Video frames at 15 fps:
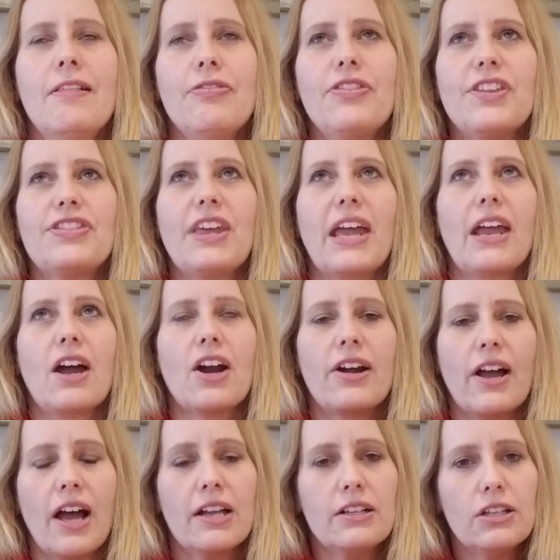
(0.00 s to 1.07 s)
that they are
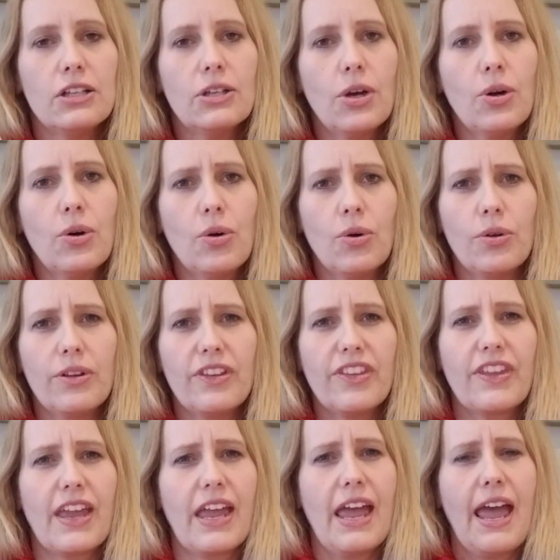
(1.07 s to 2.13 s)
not alone, that
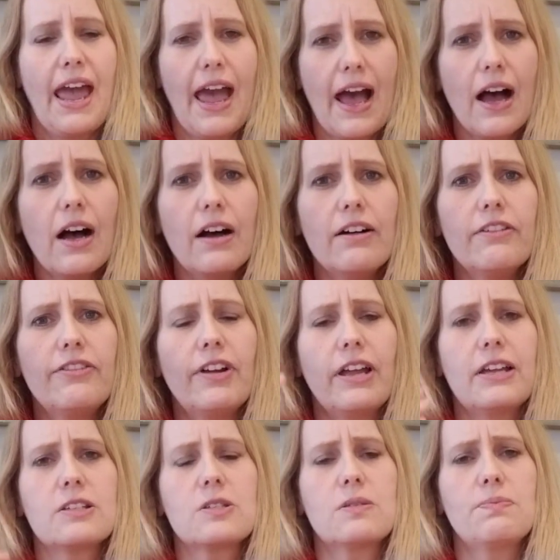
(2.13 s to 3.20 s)
they have
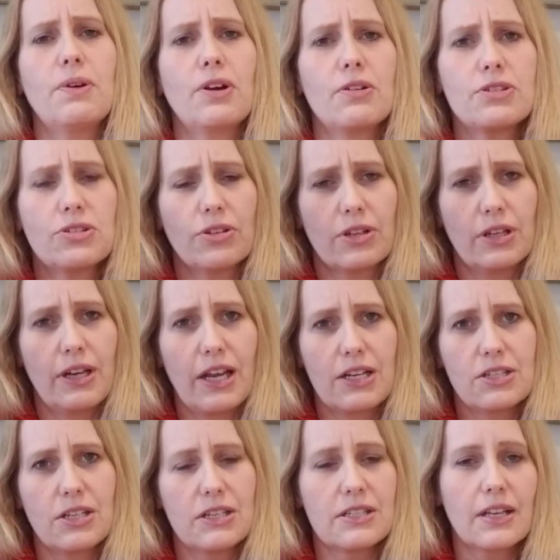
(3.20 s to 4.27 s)
a spiritual
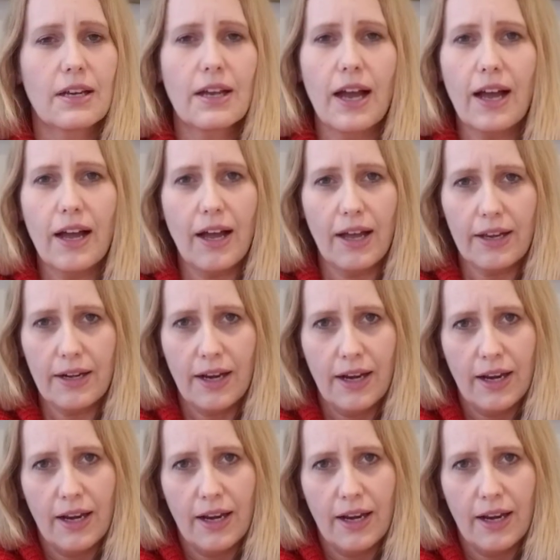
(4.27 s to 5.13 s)
connection to God